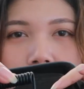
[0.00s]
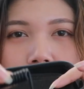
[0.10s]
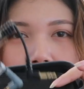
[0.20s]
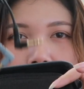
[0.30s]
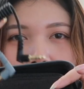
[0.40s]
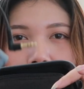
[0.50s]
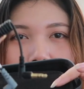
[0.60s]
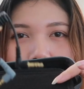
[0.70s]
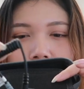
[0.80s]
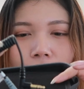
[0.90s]
So these
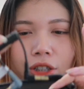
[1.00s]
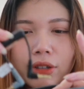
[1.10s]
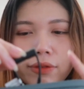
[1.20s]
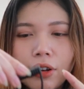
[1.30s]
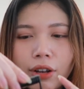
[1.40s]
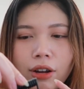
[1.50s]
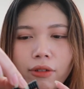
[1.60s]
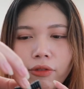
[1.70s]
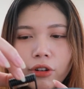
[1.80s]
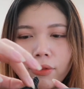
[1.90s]
are the charger
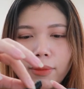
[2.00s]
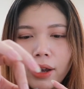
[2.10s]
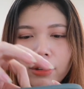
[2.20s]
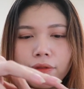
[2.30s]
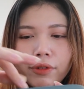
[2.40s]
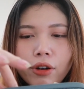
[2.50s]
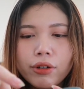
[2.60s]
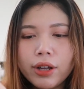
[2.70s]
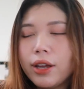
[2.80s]
for the microphone,